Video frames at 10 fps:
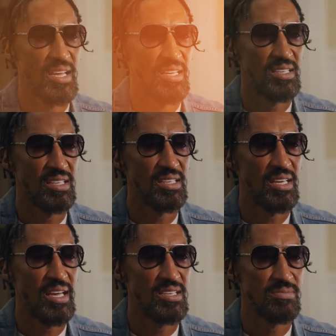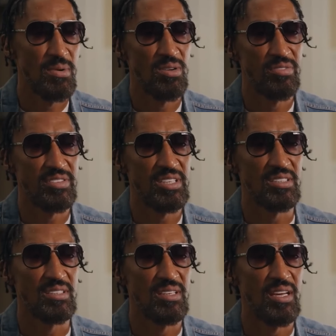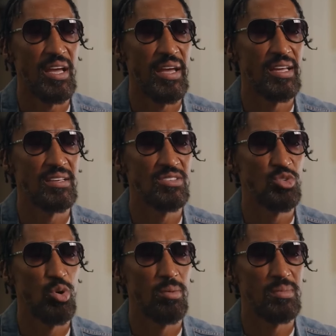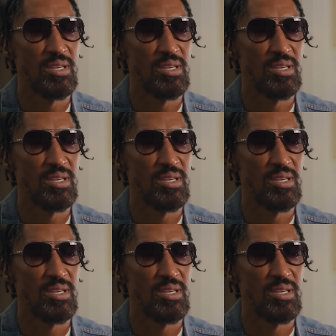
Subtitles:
obvious that these guys have a serious problem with each